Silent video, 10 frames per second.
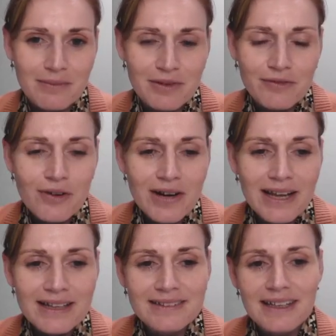
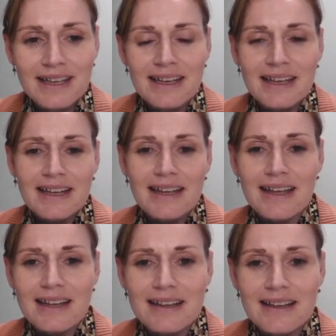beforehand.
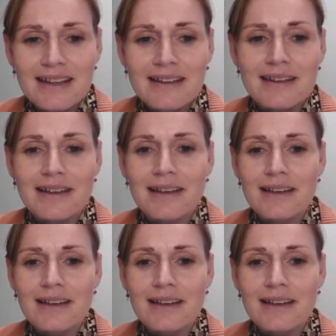And then